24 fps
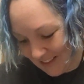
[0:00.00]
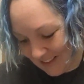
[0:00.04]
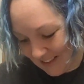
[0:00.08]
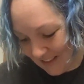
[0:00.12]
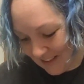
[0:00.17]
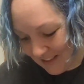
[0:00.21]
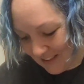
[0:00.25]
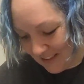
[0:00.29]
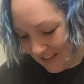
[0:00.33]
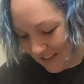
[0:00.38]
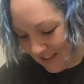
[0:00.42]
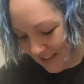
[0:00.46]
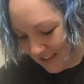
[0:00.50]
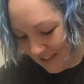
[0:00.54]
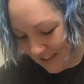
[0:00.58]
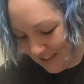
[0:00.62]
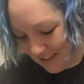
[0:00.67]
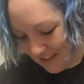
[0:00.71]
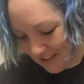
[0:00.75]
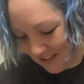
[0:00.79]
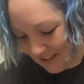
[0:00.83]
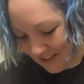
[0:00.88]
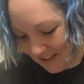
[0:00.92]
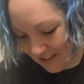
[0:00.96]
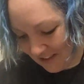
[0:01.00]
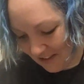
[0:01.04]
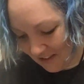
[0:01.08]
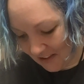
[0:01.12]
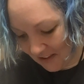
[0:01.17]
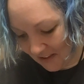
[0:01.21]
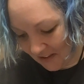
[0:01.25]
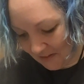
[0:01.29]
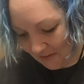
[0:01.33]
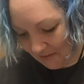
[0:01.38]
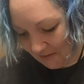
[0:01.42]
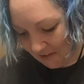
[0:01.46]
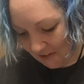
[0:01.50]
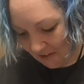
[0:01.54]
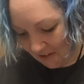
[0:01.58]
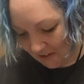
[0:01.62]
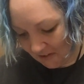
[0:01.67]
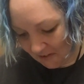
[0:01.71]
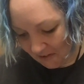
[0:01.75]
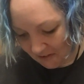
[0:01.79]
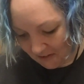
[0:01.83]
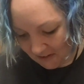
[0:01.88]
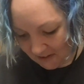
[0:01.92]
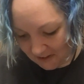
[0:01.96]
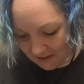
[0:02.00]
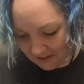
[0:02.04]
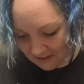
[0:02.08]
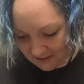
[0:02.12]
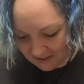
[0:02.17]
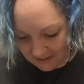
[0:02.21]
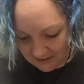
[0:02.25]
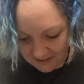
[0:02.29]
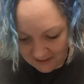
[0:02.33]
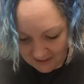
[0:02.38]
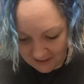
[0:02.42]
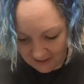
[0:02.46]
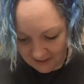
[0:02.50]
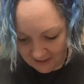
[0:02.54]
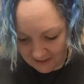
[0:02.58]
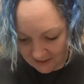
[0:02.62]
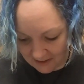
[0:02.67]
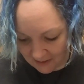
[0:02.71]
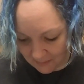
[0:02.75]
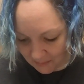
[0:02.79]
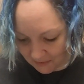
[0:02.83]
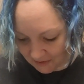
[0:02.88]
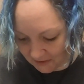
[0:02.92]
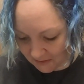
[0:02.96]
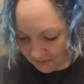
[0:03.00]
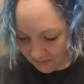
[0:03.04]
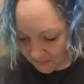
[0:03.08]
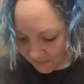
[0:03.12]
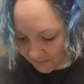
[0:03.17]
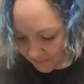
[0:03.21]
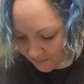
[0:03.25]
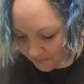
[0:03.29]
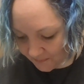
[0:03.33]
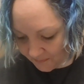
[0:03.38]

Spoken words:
ah, shut the front door, like, not happening.